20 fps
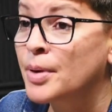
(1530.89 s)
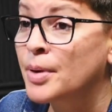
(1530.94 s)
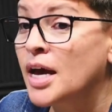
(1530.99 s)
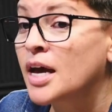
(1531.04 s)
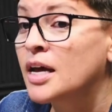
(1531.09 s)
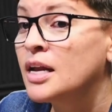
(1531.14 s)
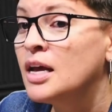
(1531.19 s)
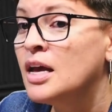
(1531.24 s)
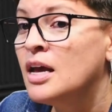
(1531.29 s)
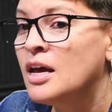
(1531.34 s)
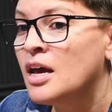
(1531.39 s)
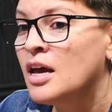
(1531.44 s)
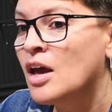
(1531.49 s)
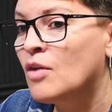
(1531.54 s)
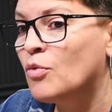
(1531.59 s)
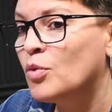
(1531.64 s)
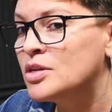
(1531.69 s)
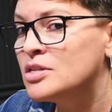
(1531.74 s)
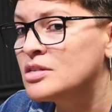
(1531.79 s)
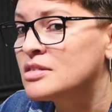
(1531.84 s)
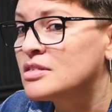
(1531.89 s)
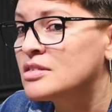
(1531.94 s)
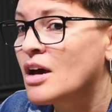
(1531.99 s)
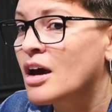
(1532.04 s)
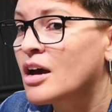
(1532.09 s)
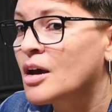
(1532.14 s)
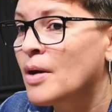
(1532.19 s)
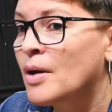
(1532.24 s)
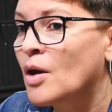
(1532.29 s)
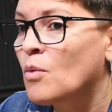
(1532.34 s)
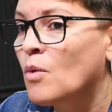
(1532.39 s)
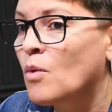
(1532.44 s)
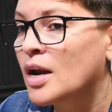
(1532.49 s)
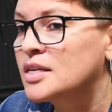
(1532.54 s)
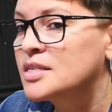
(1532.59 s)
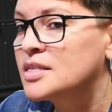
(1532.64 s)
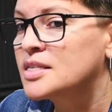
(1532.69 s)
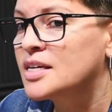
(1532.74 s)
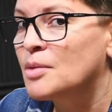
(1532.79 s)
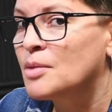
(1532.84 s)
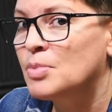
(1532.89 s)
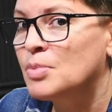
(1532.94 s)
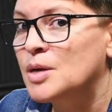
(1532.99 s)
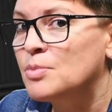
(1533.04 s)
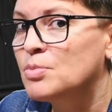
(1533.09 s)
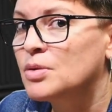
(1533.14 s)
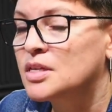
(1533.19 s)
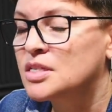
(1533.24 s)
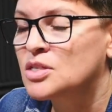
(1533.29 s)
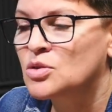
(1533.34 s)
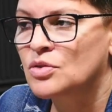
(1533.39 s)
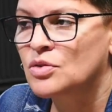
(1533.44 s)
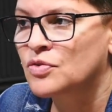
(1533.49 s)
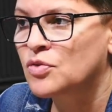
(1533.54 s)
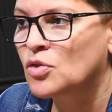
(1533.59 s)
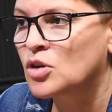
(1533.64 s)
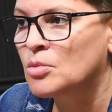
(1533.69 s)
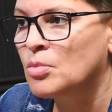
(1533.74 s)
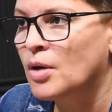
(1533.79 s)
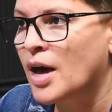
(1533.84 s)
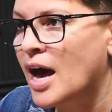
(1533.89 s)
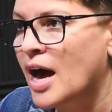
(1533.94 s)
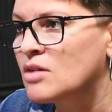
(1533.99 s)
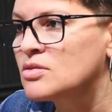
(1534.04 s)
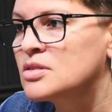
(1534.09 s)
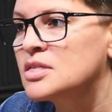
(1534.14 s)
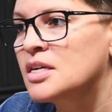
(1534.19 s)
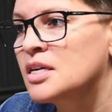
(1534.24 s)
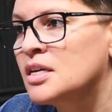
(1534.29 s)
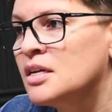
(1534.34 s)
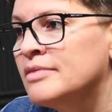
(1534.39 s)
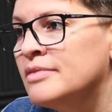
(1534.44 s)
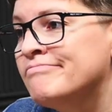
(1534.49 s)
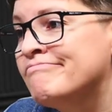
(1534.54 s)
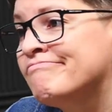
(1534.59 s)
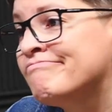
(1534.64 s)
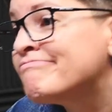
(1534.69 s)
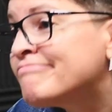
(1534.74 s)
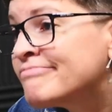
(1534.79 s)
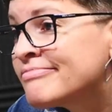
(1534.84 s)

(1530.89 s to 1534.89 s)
But if we just talk about wanting to get people into affordable housing, mm-hmm.